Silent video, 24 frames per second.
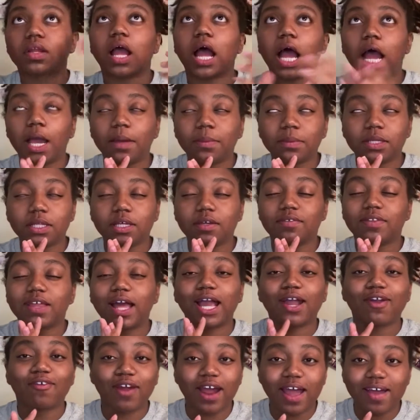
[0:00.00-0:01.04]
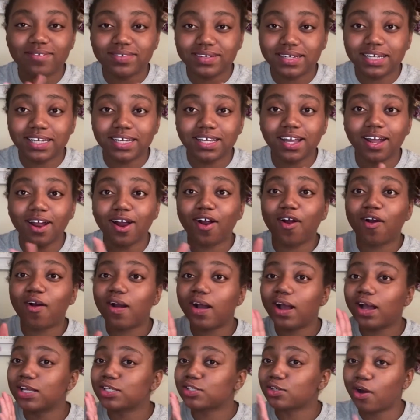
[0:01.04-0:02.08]
I believe that gravity
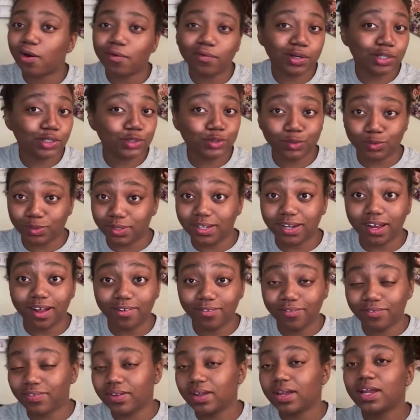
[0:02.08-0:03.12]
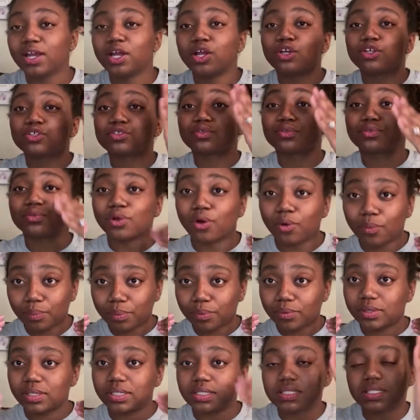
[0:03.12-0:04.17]
is already doing enough. So don't
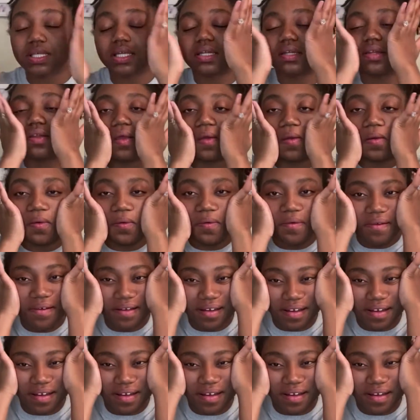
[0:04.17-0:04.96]
pull your skin down.